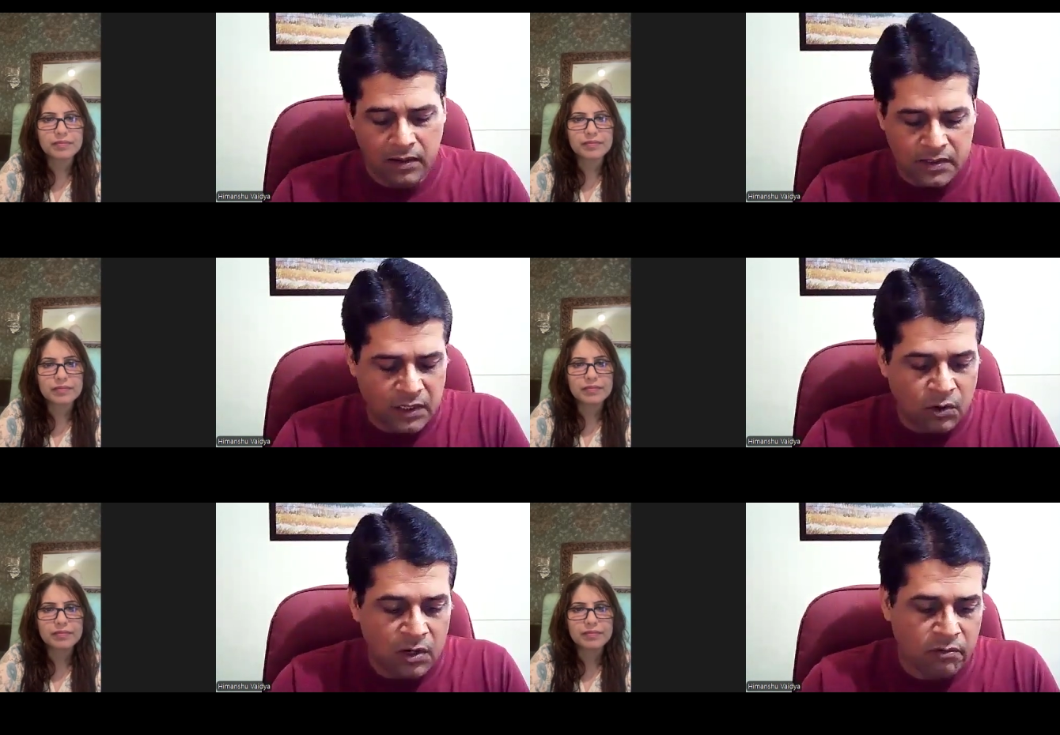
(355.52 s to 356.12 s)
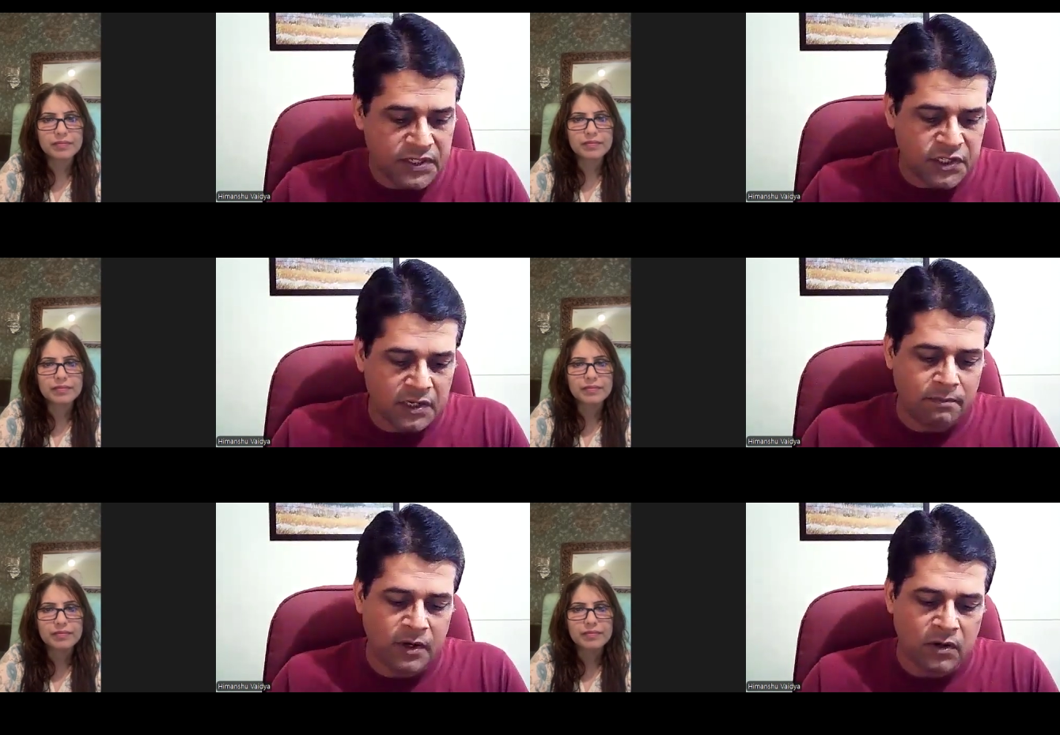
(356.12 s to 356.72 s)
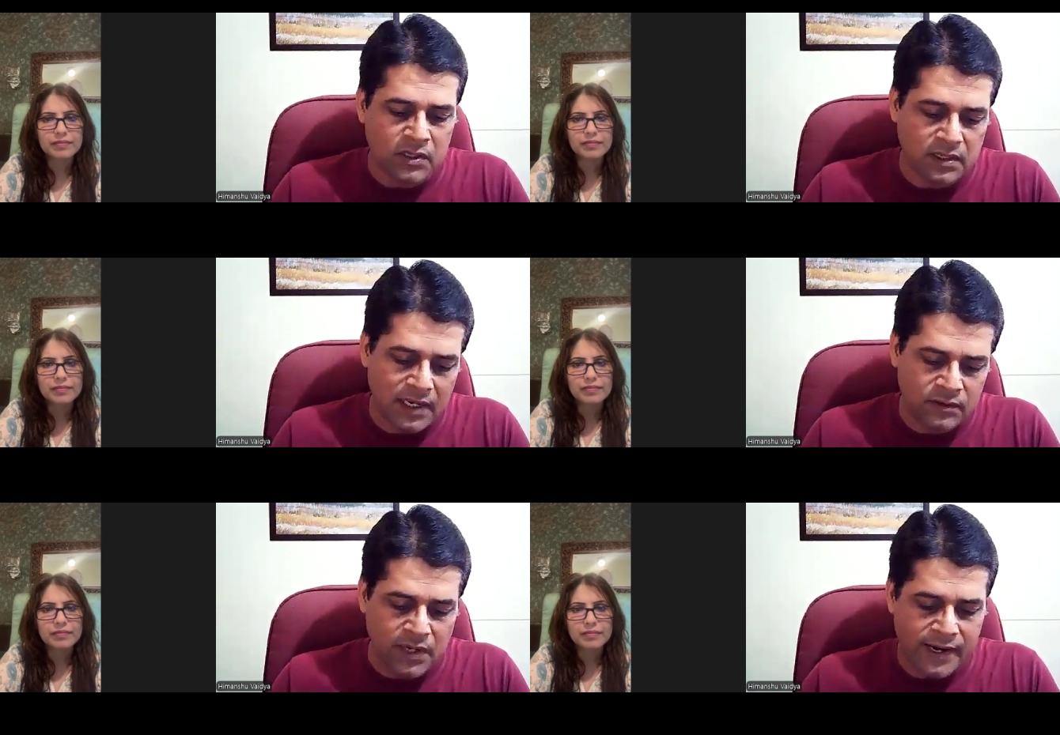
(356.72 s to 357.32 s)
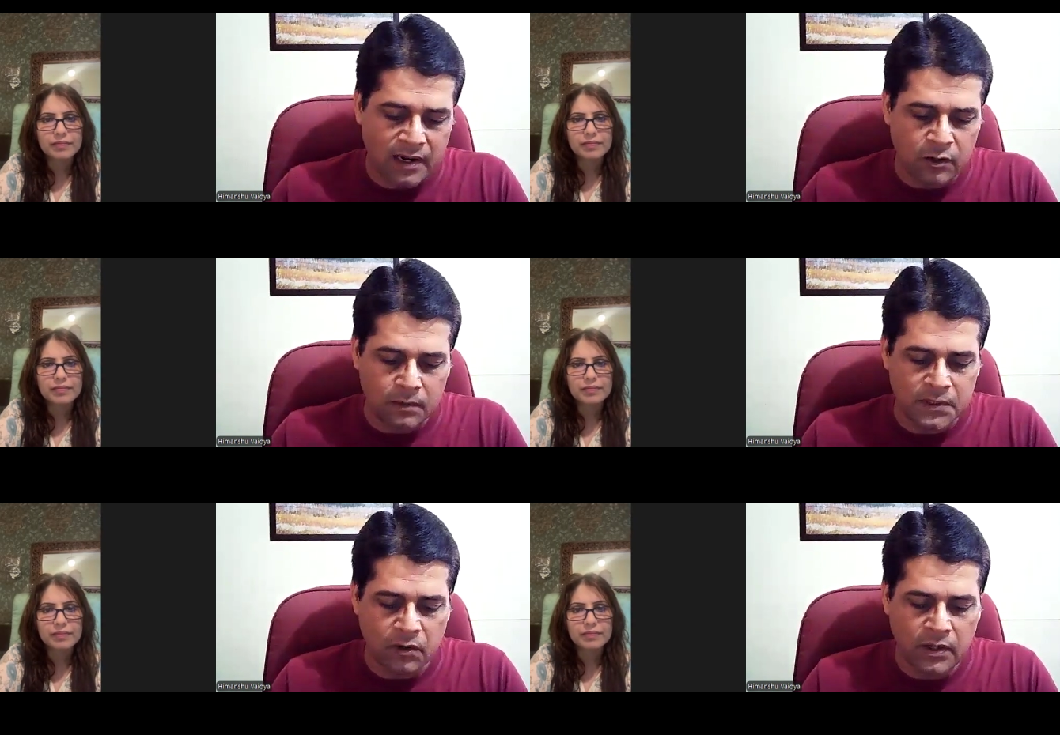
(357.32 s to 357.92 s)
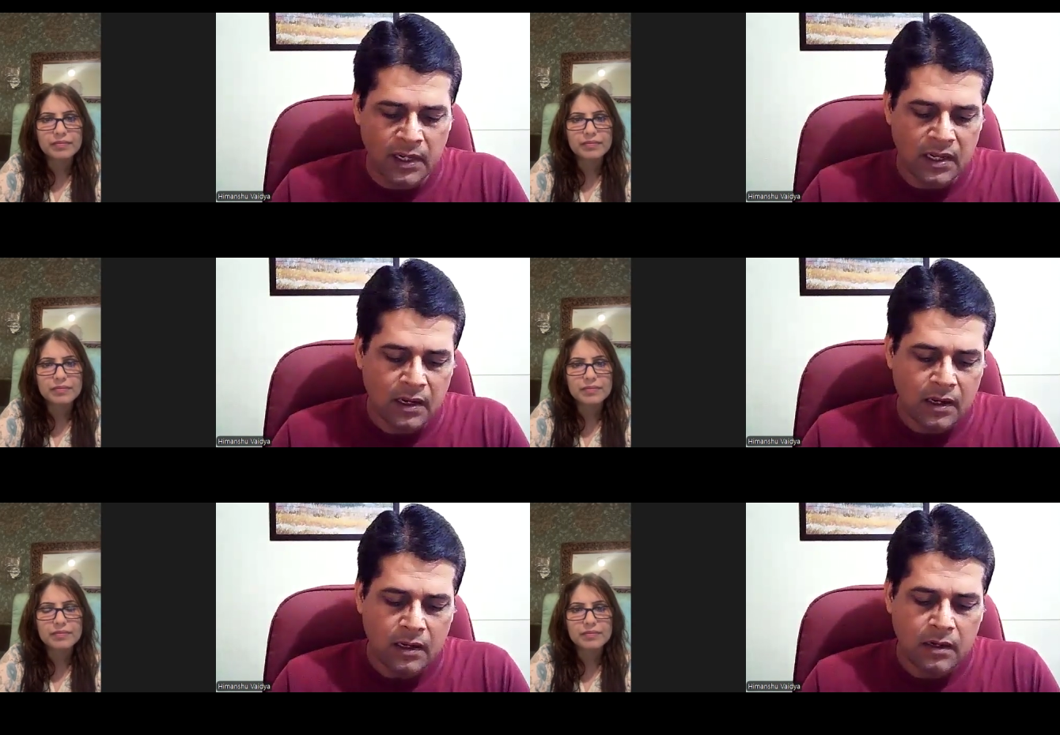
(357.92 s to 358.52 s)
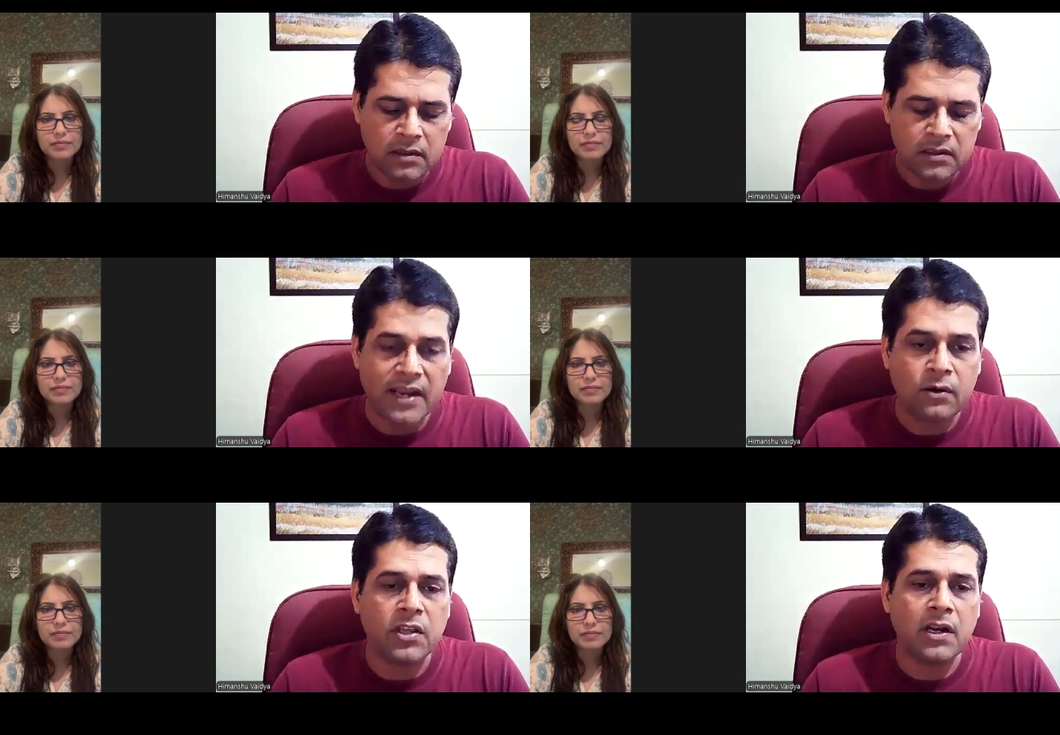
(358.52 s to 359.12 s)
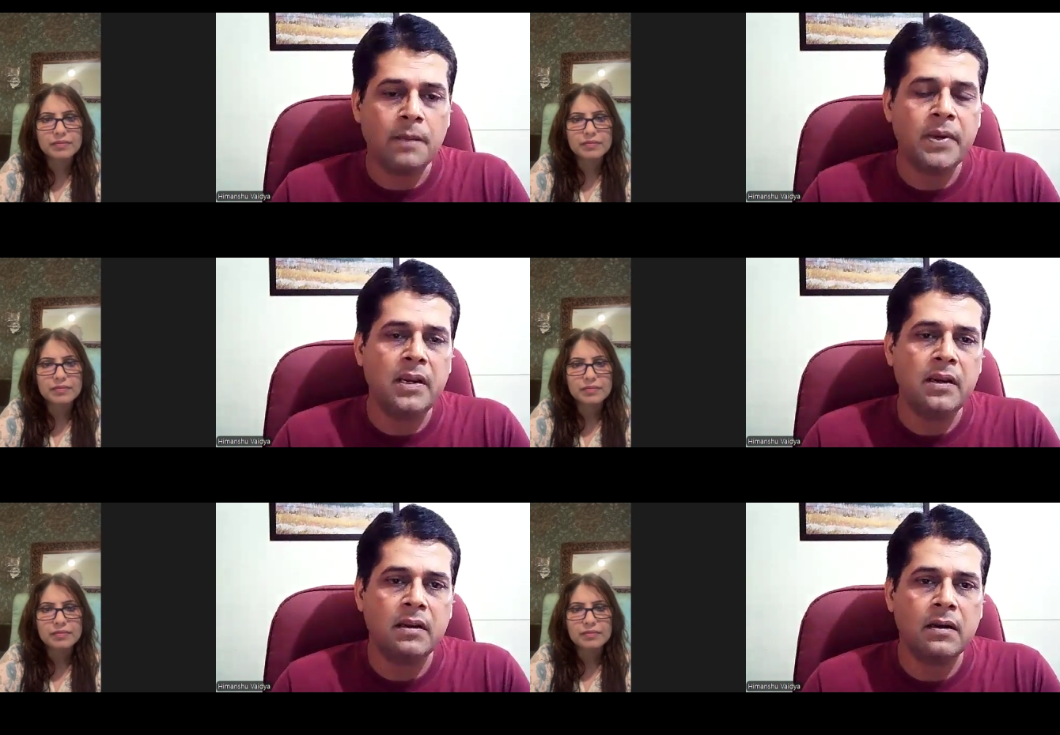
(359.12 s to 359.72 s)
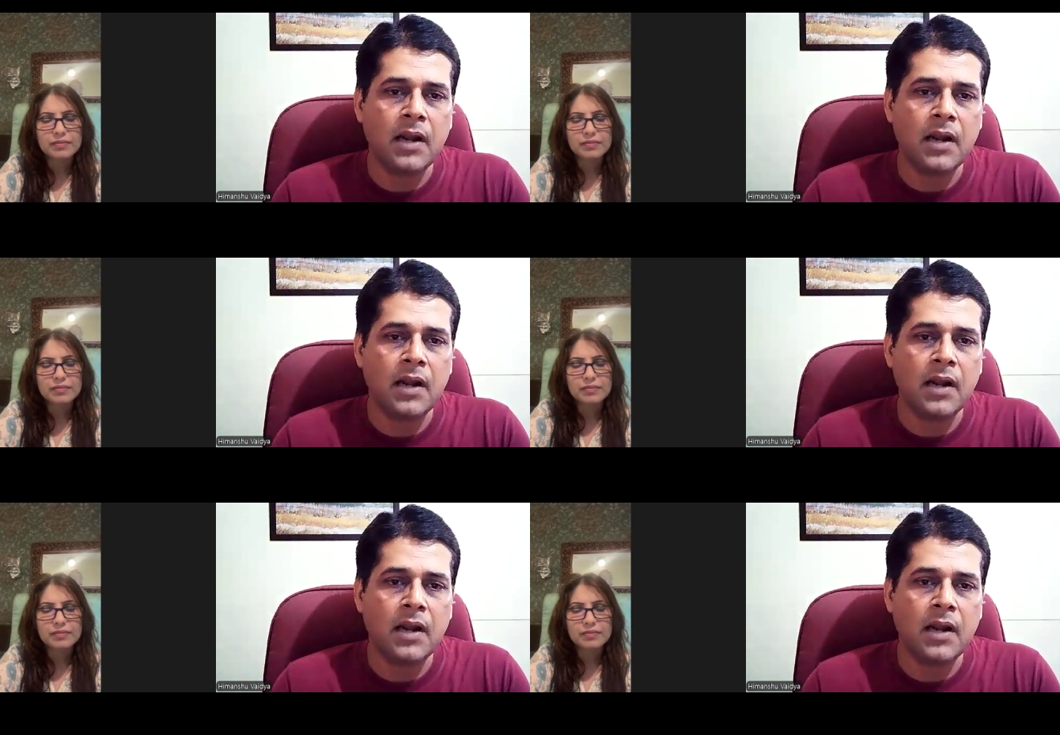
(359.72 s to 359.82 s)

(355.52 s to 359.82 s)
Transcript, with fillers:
Speaker 1: It's a good question because, as you rightly observed, psychotherapy